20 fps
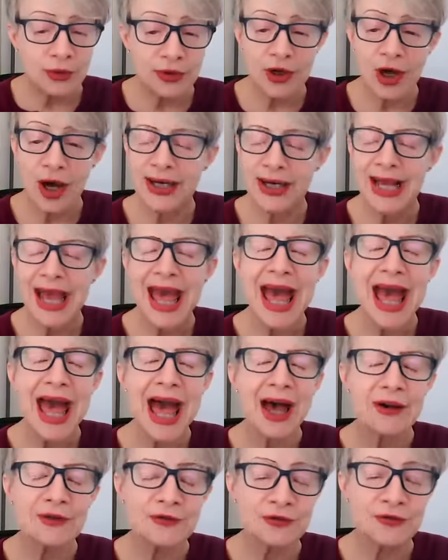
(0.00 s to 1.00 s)
with God
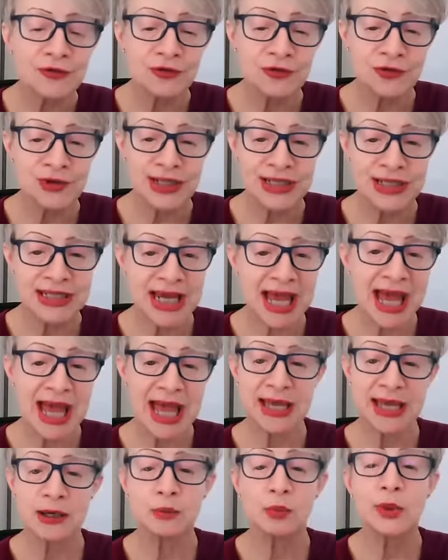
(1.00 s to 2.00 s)
every day,